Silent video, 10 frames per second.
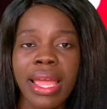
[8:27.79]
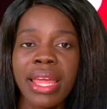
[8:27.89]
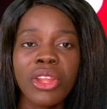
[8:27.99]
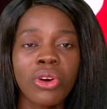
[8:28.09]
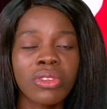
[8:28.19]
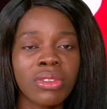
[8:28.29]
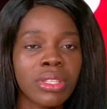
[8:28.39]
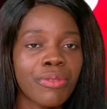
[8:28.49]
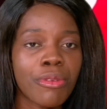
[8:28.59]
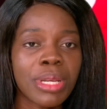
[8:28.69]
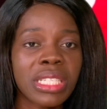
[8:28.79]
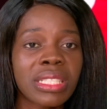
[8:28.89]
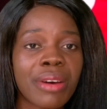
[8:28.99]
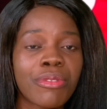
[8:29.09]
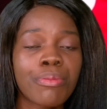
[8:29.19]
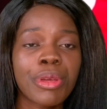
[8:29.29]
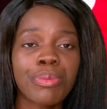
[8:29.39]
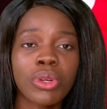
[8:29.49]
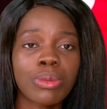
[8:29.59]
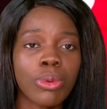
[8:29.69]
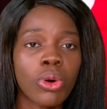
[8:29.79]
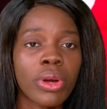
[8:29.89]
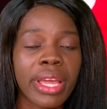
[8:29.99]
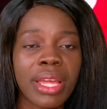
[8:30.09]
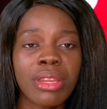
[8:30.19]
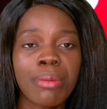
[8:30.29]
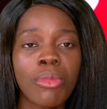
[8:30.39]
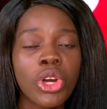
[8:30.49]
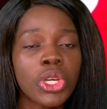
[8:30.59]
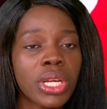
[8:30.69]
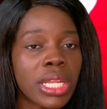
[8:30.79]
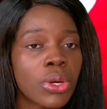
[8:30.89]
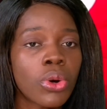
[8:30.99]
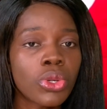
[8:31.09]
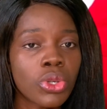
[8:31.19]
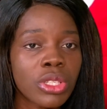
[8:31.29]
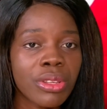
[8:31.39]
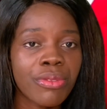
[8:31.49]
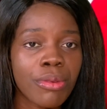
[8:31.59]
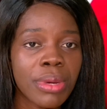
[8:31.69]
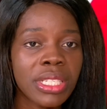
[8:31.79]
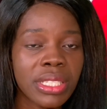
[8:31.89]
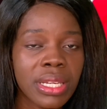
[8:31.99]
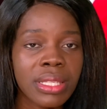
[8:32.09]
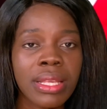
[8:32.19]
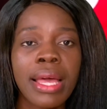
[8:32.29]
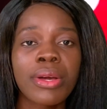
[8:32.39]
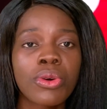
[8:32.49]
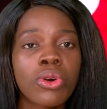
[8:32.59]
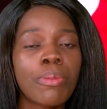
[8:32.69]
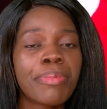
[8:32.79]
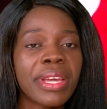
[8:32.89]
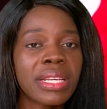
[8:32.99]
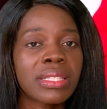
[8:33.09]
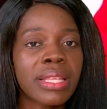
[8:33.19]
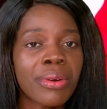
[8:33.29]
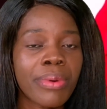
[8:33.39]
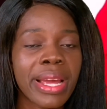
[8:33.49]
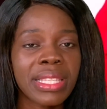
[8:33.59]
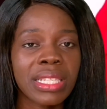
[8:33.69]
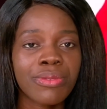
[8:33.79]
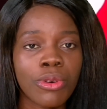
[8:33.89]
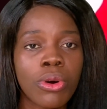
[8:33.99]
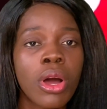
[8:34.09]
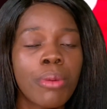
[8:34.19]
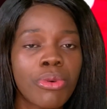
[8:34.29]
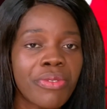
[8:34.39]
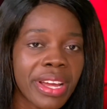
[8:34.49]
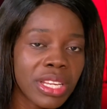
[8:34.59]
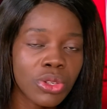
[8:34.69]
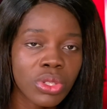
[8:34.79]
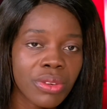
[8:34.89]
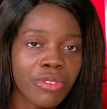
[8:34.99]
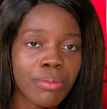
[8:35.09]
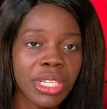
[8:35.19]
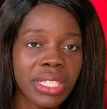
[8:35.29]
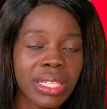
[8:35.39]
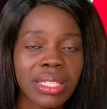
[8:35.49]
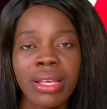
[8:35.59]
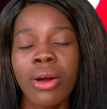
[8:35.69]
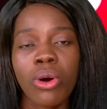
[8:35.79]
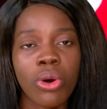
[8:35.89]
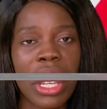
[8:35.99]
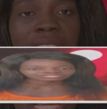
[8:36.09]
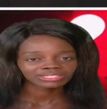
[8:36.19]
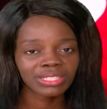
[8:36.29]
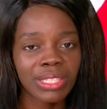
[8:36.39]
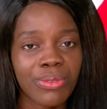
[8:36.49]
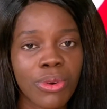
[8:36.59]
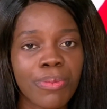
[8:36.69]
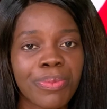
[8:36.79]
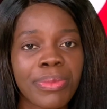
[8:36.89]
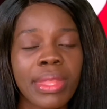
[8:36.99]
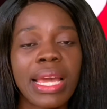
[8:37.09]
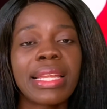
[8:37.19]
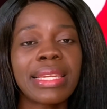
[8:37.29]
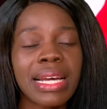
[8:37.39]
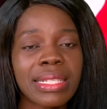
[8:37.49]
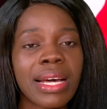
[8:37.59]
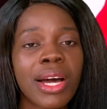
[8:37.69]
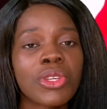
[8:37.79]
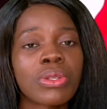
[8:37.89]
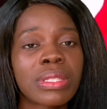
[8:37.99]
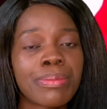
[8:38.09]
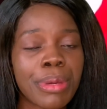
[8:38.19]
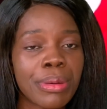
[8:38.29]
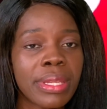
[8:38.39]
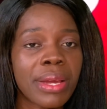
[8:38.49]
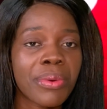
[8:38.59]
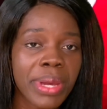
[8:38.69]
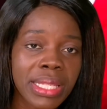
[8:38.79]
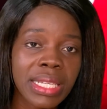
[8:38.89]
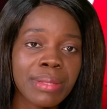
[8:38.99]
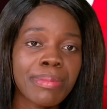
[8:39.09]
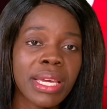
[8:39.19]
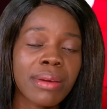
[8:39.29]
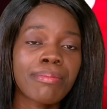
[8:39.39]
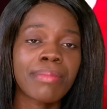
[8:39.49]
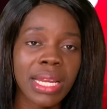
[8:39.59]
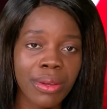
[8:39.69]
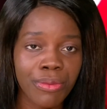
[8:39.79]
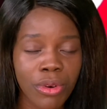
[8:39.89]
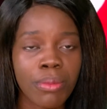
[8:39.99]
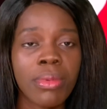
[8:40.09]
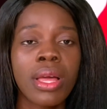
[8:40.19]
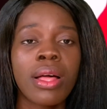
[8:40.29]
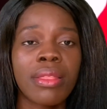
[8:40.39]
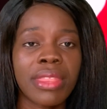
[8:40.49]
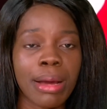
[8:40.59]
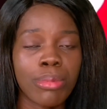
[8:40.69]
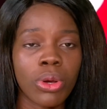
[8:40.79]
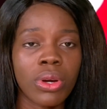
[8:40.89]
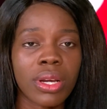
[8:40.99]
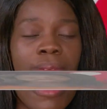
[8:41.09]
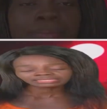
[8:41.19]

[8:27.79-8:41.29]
Any of those informations are from people's blog, and the more you click on those informations, Google pays the writers for providing those informations on their platform. And that's how the creators make money from their blog.